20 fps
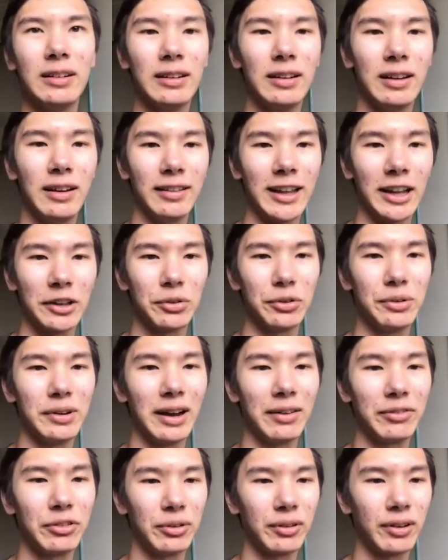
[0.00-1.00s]
That's what you'd
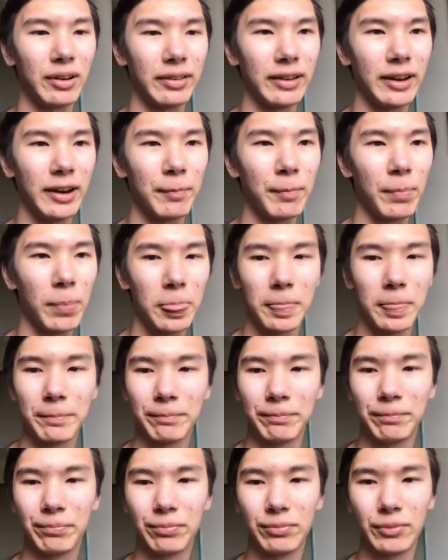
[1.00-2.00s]
have going on there.
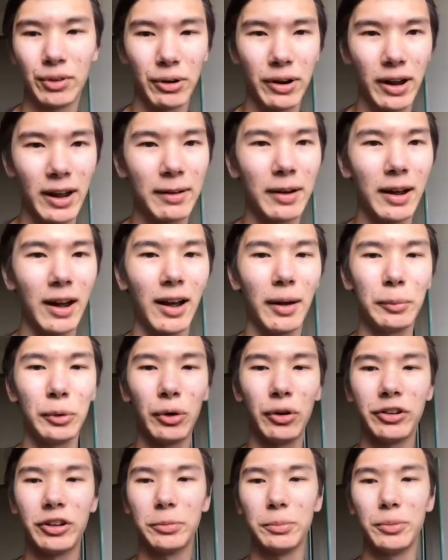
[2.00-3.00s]
Okay, I'm
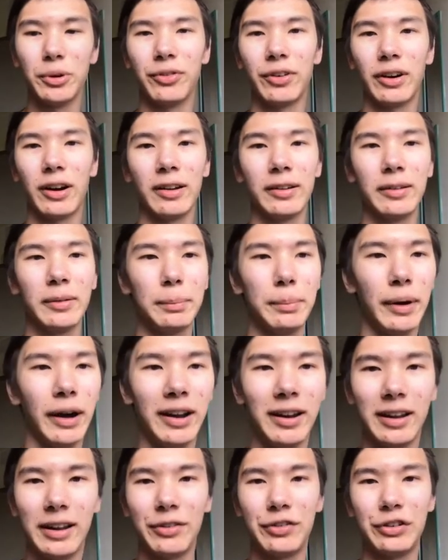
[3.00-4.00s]
going to move on,
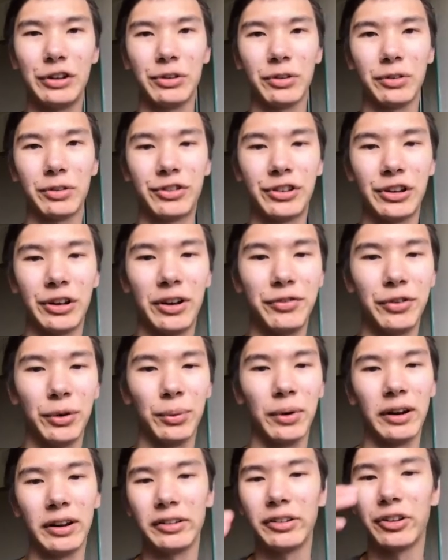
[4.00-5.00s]
but if you're
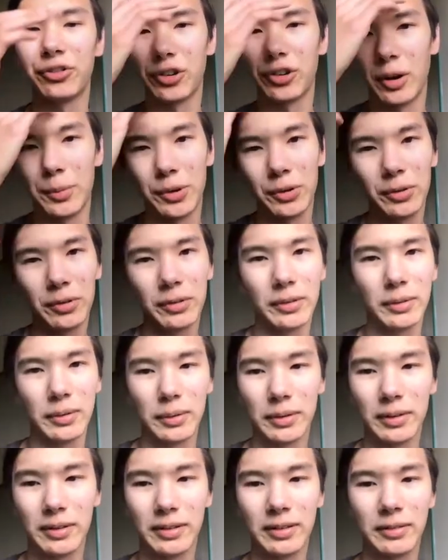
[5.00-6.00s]
running into trouble,
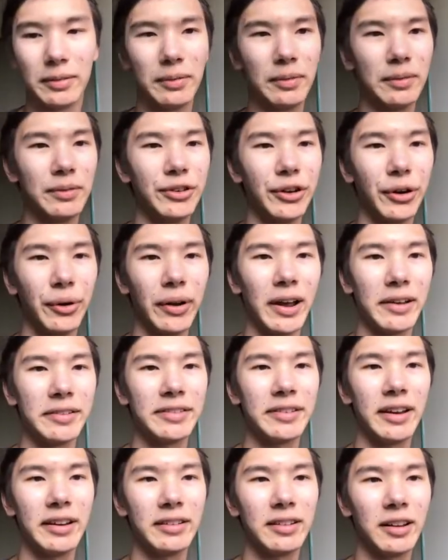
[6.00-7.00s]
don't
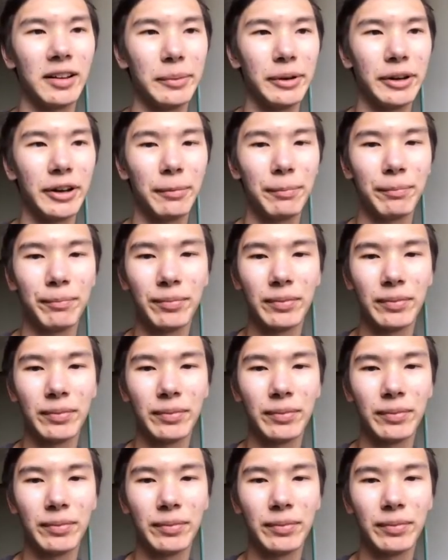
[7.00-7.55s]
hesitate to let me know.